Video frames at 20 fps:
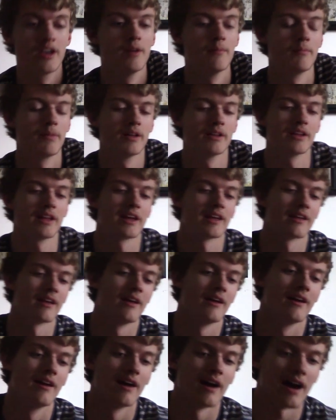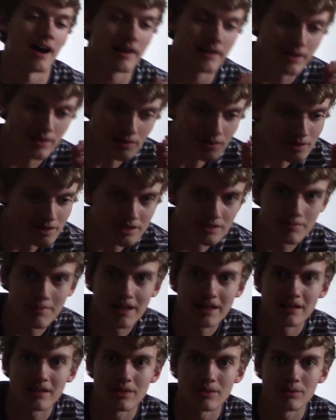But, like, I couldn't
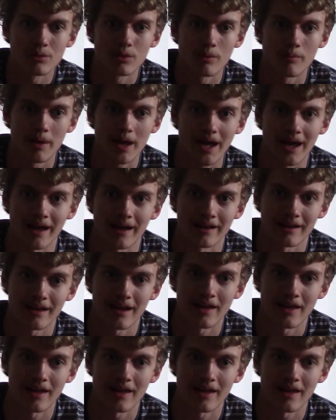smell it through the bag.